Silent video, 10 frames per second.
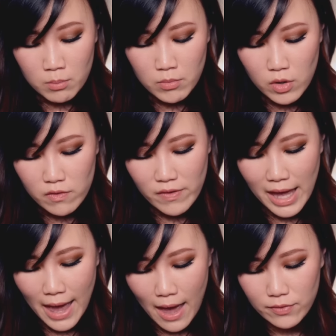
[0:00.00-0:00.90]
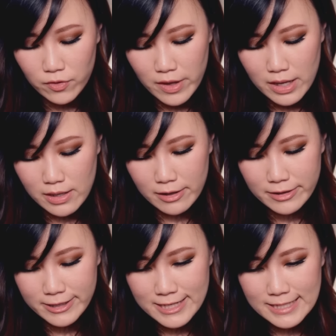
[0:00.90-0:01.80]
Moving ahead then, I
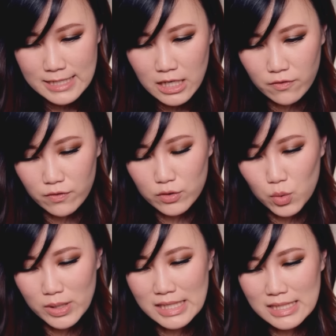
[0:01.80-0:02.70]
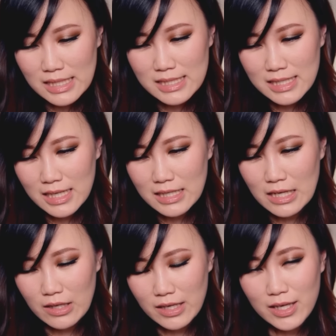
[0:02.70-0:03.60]
think for 2016
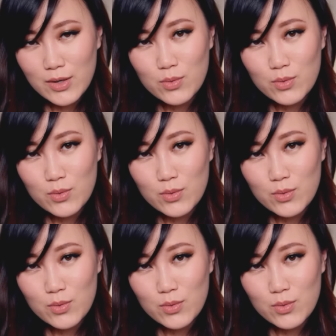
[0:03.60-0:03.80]
the key